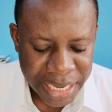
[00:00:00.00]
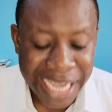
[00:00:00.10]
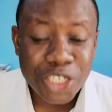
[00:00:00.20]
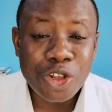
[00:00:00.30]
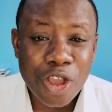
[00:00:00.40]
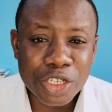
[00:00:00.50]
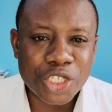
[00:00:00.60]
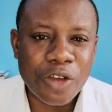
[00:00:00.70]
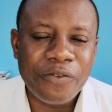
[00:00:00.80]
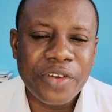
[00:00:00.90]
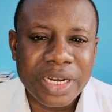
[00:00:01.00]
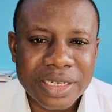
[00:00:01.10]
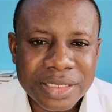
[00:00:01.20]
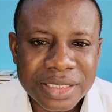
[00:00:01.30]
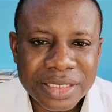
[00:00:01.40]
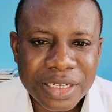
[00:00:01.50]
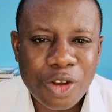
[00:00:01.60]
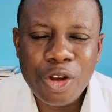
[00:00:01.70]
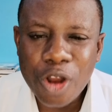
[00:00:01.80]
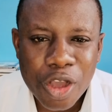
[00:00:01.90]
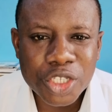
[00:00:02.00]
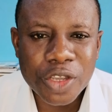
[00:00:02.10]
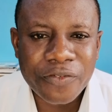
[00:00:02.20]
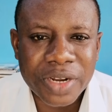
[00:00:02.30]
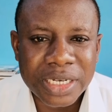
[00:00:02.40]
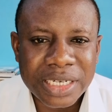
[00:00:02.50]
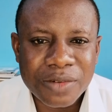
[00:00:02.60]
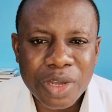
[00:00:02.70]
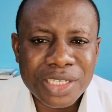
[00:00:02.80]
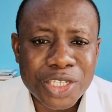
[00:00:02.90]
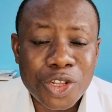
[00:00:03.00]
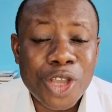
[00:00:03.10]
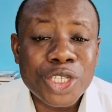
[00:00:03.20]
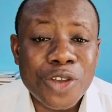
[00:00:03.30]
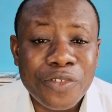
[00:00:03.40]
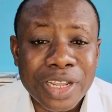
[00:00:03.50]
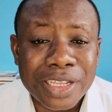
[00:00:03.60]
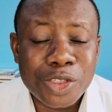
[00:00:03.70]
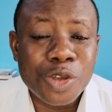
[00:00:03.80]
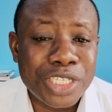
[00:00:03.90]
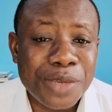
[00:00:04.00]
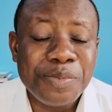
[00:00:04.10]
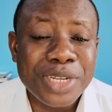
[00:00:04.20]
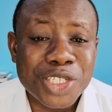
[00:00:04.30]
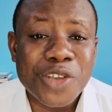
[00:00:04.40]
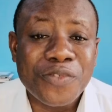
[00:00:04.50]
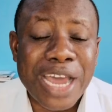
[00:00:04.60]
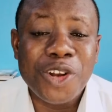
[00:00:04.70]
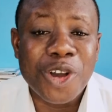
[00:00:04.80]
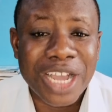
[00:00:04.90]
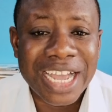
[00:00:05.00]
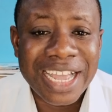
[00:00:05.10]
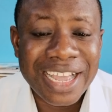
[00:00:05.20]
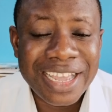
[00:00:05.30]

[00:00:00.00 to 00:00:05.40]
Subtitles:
There is long-suffering. Long-suffering. What is long-suffering? To simply suffer long.